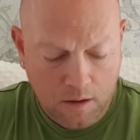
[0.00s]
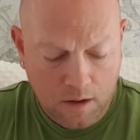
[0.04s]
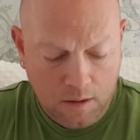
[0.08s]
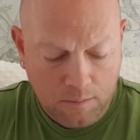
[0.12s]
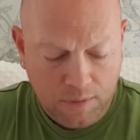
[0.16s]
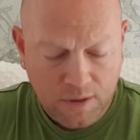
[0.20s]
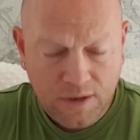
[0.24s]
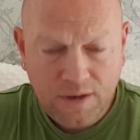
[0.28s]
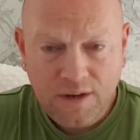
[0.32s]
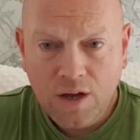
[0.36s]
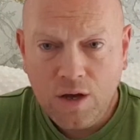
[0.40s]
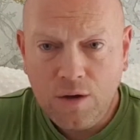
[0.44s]

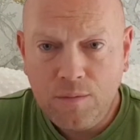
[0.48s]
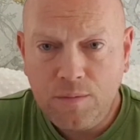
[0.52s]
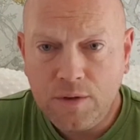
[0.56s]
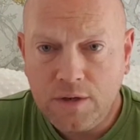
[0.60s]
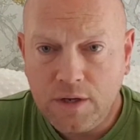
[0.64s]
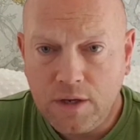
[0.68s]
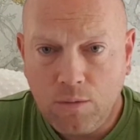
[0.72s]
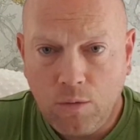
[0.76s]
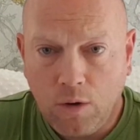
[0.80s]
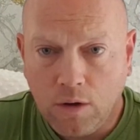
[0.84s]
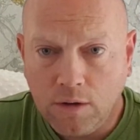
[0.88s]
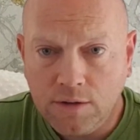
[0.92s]
But
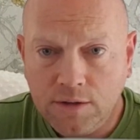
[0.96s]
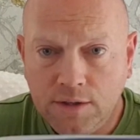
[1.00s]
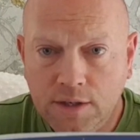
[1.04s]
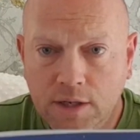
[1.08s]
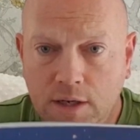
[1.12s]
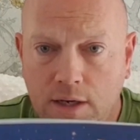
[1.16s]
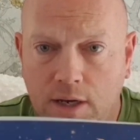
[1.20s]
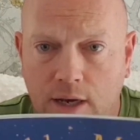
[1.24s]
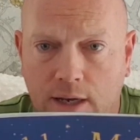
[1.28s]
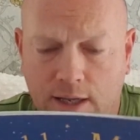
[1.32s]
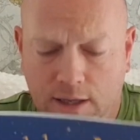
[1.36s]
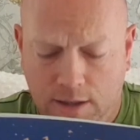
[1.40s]
nobody
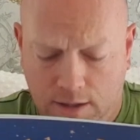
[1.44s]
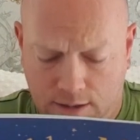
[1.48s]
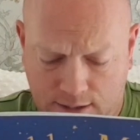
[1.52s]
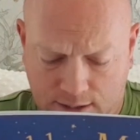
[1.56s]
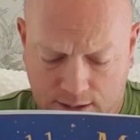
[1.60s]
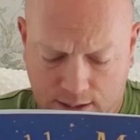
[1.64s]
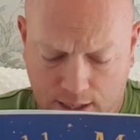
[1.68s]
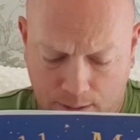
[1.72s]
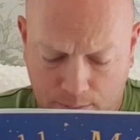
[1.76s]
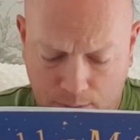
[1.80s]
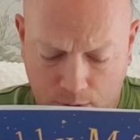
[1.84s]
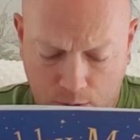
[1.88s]
wanted little
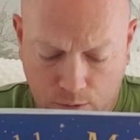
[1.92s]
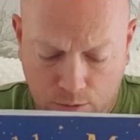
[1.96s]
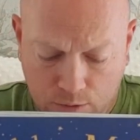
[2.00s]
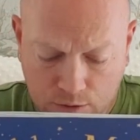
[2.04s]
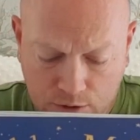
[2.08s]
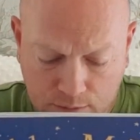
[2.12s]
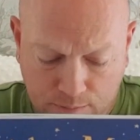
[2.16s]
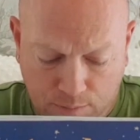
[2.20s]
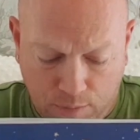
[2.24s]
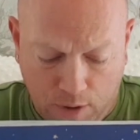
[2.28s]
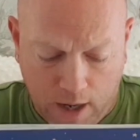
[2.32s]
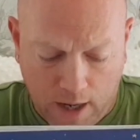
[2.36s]
Samuel
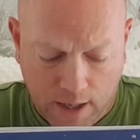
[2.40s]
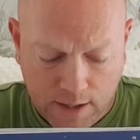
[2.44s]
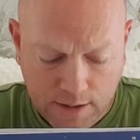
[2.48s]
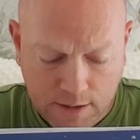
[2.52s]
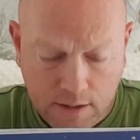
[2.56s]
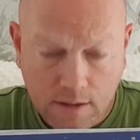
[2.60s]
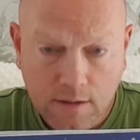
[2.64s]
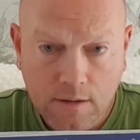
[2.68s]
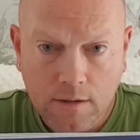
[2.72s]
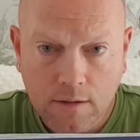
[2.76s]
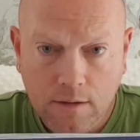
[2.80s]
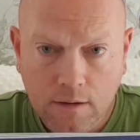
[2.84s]
Spratt.
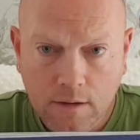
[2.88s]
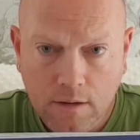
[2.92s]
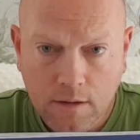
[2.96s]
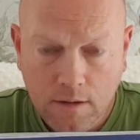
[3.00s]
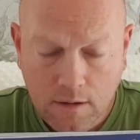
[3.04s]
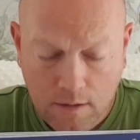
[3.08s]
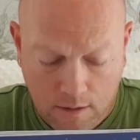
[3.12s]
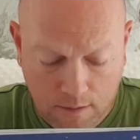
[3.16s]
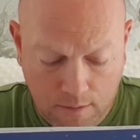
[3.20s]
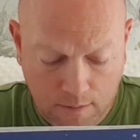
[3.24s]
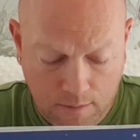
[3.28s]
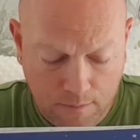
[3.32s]

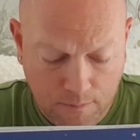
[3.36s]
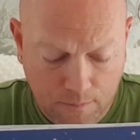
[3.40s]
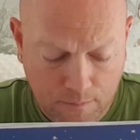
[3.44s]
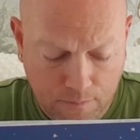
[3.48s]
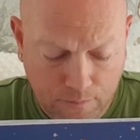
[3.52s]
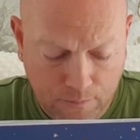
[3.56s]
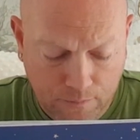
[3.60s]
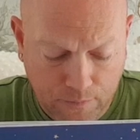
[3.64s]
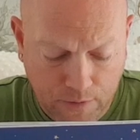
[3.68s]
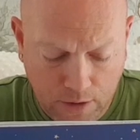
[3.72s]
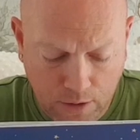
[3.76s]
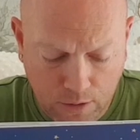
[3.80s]

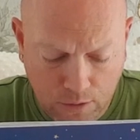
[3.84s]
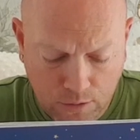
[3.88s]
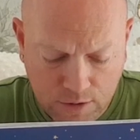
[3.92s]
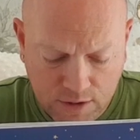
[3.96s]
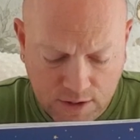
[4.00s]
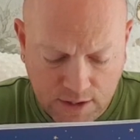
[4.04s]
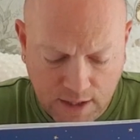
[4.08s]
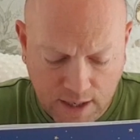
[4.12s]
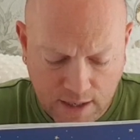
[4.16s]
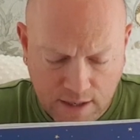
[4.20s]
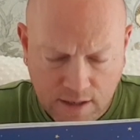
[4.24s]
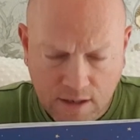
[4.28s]
They all
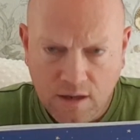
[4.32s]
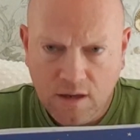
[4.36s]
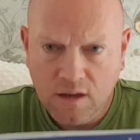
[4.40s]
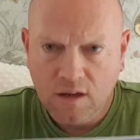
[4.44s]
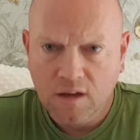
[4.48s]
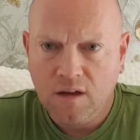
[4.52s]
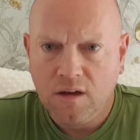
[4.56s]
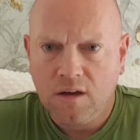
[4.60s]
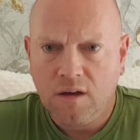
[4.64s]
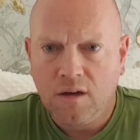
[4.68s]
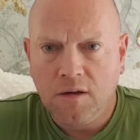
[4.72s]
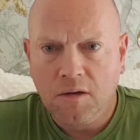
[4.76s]
said,
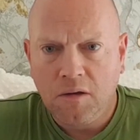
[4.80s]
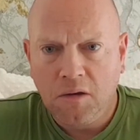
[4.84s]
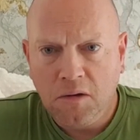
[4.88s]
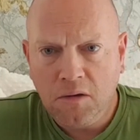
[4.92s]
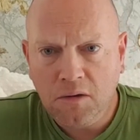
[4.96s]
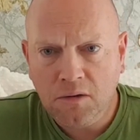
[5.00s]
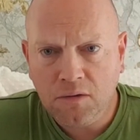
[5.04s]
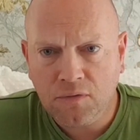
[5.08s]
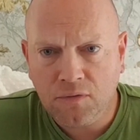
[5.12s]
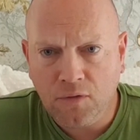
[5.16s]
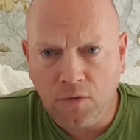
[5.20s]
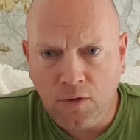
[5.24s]

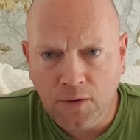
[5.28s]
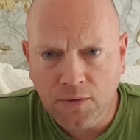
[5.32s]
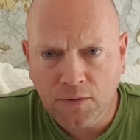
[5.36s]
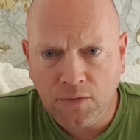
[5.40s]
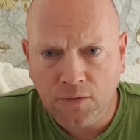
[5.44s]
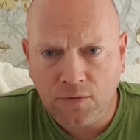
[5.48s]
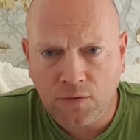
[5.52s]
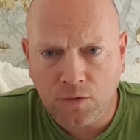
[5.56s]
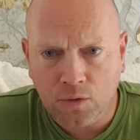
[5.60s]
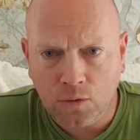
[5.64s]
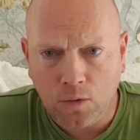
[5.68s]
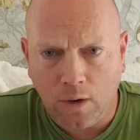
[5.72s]
his voice
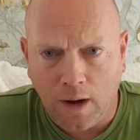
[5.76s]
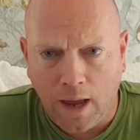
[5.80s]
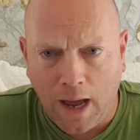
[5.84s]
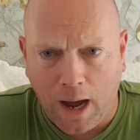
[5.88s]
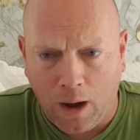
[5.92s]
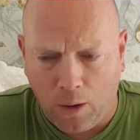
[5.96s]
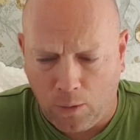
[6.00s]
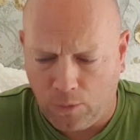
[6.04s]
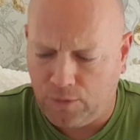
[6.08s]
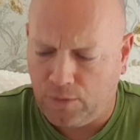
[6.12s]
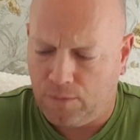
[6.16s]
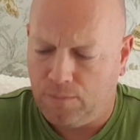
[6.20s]
is too
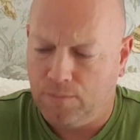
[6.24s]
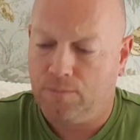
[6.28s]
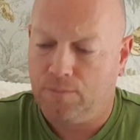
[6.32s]
loud.